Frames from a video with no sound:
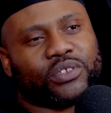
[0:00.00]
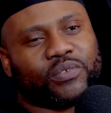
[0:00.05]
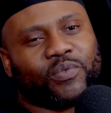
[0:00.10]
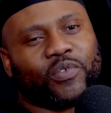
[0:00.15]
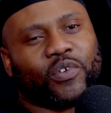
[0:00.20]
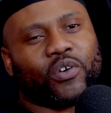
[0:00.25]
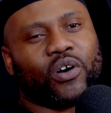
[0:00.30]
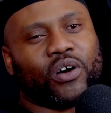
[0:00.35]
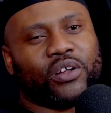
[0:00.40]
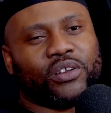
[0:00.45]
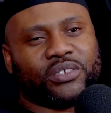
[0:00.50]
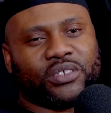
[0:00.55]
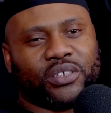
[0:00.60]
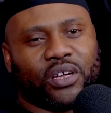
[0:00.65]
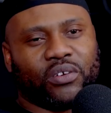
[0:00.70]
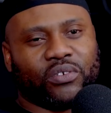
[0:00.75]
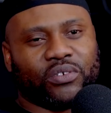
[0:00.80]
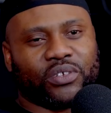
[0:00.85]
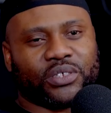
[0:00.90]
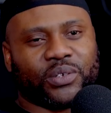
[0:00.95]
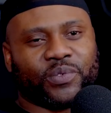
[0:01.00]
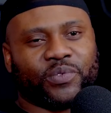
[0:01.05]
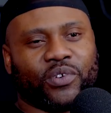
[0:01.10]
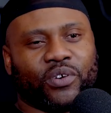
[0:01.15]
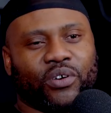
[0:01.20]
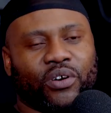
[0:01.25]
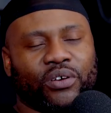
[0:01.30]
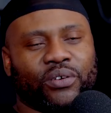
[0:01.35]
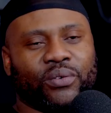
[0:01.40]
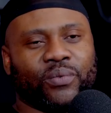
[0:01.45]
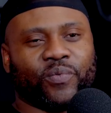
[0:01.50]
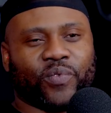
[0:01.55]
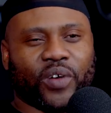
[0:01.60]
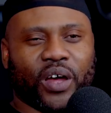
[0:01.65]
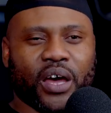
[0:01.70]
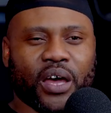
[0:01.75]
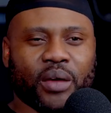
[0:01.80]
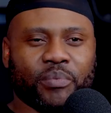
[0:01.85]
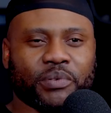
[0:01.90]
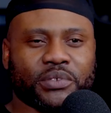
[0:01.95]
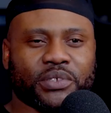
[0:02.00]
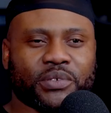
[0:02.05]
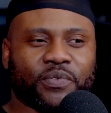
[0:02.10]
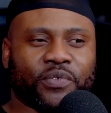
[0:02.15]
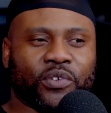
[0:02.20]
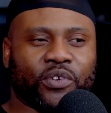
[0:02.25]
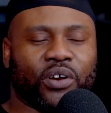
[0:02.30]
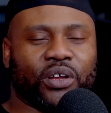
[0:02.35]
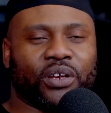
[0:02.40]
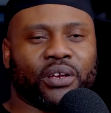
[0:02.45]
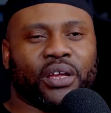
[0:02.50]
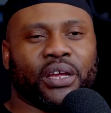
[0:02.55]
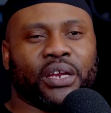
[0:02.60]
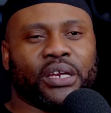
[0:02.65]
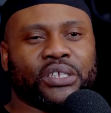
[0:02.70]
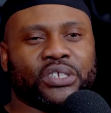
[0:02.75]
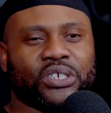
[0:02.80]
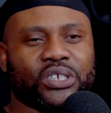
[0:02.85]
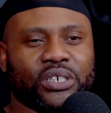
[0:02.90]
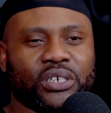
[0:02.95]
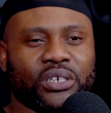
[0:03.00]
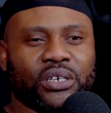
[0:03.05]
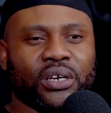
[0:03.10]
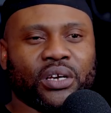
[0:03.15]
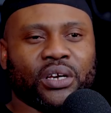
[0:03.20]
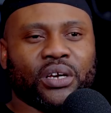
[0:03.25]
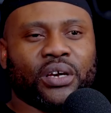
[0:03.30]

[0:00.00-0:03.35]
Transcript: It's a forgotten sound. It's a forgotten vibe. It's a forgotten energy.